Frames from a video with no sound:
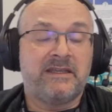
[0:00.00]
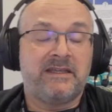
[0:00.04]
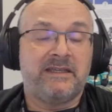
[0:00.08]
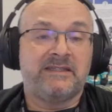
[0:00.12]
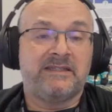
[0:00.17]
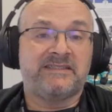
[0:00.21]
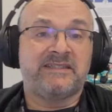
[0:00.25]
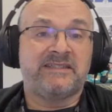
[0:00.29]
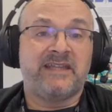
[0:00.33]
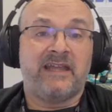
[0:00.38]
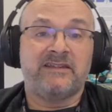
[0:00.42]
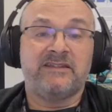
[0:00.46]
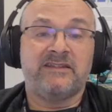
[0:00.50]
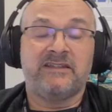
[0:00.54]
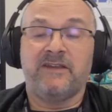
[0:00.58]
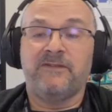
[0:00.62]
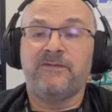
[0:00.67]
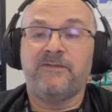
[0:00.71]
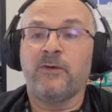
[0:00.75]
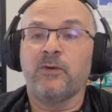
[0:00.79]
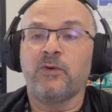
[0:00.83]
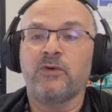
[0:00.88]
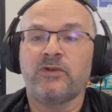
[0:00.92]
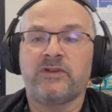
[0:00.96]
is that they
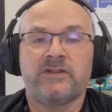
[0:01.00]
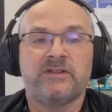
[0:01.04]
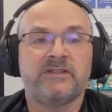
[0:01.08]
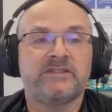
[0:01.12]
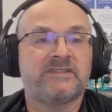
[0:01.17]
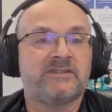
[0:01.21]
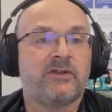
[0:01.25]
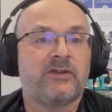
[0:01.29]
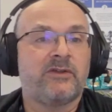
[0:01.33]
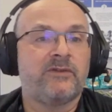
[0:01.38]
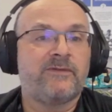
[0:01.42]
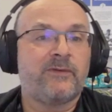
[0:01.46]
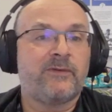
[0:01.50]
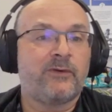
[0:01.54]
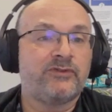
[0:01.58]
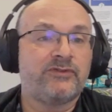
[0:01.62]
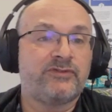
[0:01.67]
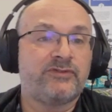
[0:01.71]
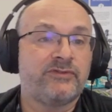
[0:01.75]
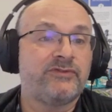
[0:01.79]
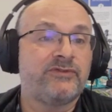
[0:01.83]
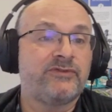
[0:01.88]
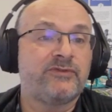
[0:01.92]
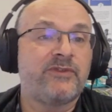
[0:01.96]
focus on
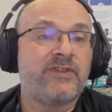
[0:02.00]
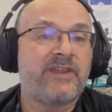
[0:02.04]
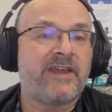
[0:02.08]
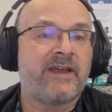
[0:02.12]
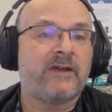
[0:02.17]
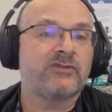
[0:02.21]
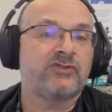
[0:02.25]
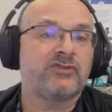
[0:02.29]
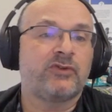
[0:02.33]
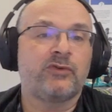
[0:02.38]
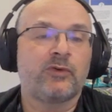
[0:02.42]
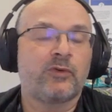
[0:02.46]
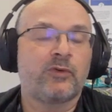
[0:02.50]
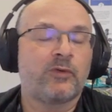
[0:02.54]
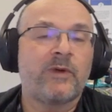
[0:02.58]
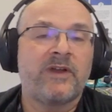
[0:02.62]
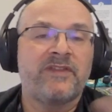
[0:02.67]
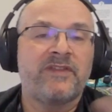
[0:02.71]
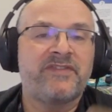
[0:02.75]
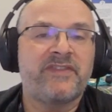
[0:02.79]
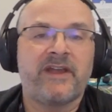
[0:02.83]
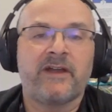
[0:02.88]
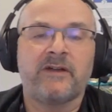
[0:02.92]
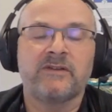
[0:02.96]
Fortune 2000 or
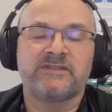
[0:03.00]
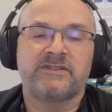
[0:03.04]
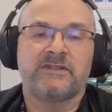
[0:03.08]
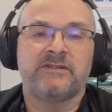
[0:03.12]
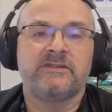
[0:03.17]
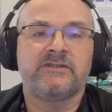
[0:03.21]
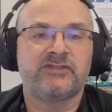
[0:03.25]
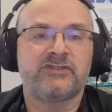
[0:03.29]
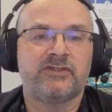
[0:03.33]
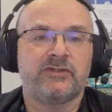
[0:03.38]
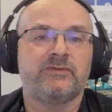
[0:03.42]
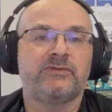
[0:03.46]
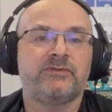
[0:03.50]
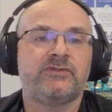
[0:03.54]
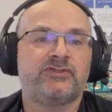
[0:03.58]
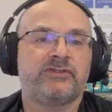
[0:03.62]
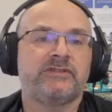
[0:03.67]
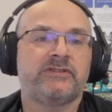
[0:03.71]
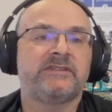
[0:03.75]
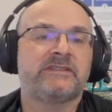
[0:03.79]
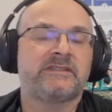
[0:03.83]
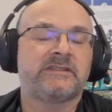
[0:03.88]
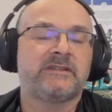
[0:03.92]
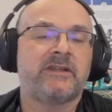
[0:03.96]
1000
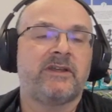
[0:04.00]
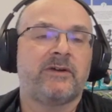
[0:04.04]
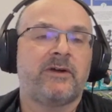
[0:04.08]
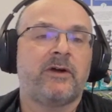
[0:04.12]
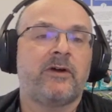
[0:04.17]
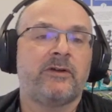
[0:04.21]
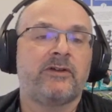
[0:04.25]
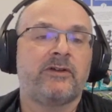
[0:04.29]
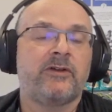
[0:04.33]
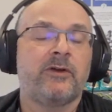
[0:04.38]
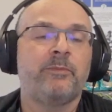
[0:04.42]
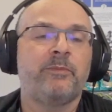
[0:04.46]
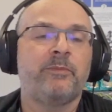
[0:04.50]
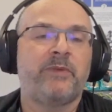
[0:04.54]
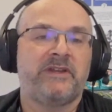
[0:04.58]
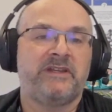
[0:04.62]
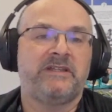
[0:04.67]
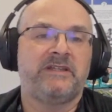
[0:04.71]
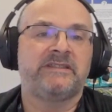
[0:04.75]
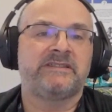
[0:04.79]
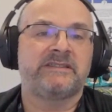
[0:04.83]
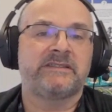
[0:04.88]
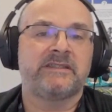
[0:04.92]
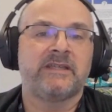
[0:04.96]
solutions or
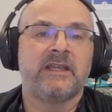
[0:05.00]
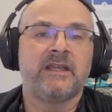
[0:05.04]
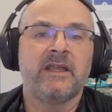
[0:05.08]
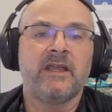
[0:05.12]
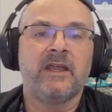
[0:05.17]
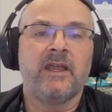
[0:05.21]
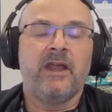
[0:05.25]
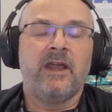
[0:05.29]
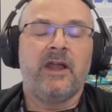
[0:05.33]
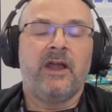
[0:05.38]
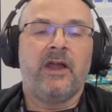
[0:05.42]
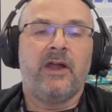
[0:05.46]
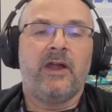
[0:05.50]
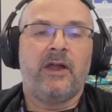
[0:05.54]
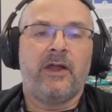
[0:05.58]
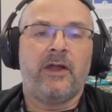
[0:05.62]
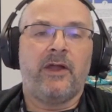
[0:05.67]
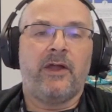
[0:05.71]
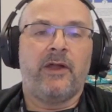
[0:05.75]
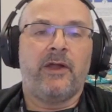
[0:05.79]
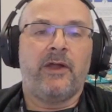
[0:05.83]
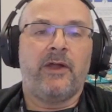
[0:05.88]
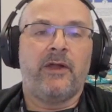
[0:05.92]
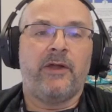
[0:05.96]
companies.
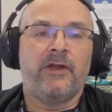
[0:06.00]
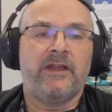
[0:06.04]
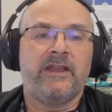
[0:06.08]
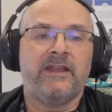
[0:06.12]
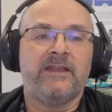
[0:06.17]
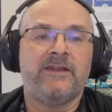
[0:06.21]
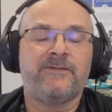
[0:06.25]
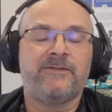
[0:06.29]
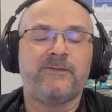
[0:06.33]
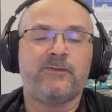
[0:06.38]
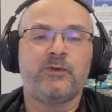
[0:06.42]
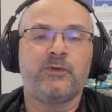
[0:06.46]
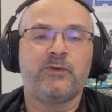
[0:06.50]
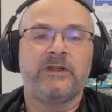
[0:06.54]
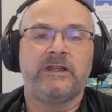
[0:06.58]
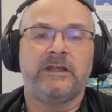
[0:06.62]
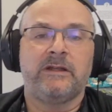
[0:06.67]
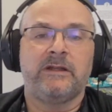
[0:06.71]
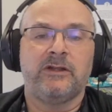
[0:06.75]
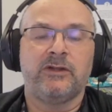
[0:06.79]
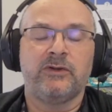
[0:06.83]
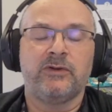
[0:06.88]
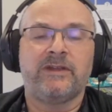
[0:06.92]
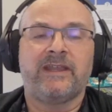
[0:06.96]
If
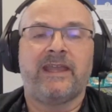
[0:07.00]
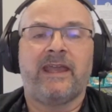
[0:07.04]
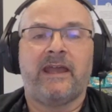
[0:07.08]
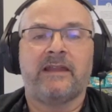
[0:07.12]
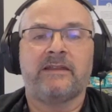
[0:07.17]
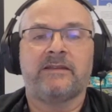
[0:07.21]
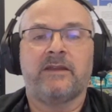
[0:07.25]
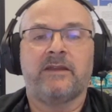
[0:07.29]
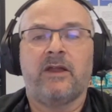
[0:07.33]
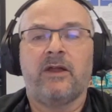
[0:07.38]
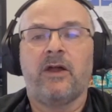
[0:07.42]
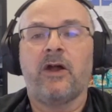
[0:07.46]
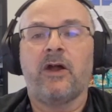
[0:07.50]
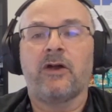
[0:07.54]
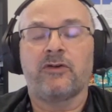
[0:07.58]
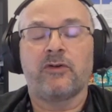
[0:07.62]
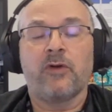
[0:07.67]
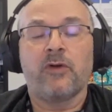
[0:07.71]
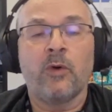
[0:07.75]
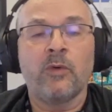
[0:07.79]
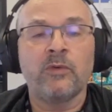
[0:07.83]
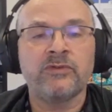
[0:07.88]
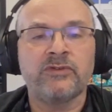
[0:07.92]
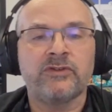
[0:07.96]
we look at
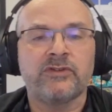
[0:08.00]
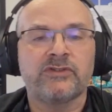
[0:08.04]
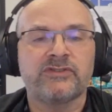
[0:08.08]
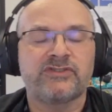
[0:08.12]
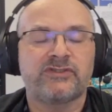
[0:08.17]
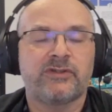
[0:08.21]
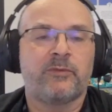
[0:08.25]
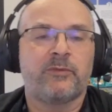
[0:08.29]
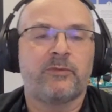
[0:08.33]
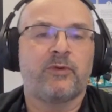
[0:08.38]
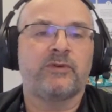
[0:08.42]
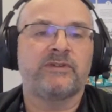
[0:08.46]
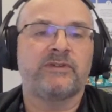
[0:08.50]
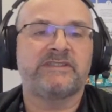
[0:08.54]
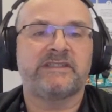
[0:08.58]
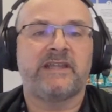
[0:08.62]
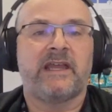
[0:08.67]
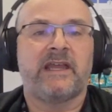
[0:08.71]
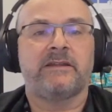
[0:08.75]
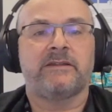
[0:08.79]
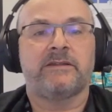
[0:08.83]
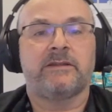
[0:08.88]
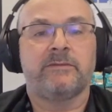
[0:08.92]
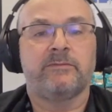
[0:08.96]
our own customers
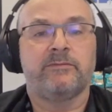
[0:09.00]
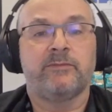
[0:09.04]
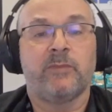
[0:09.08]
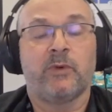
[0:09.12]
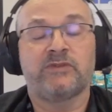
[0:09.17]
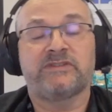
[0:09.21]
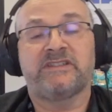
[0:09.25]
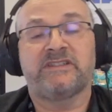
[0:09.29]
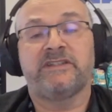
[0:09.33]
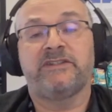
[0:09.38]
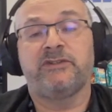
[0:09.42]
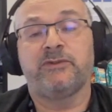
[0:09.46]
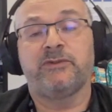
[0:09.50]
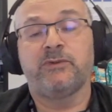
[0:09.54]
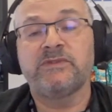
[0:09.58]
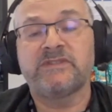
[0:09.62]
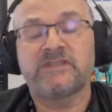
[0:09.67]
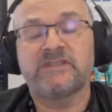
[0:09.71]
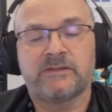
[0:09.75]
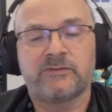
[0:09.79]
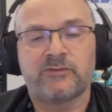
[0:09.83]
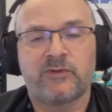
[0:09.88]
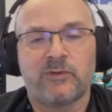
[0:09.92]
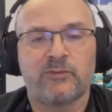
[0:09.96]
that mostly
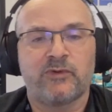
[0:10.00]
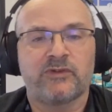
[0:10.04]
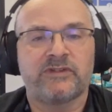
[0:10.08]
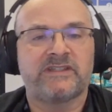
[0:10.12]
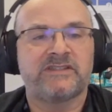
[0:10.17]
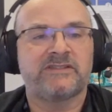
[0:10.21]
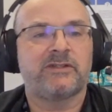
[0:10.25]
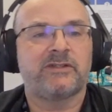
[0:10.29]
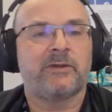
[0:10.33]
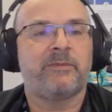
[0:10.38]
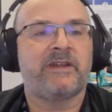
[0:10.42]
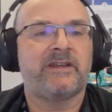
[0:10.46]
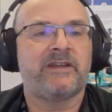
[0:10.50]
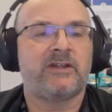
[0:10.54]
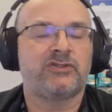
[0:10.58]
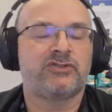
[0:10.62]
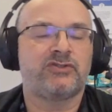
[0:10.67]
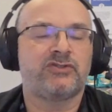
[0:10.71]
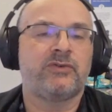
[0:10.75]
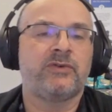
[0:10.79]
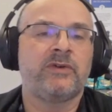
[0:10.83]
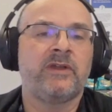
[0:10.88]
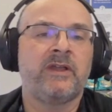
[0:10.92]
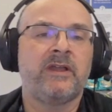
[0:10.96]
use Remote Desktop
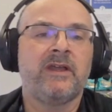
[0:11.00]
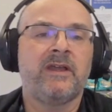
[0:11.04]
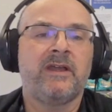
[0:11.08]
Manager,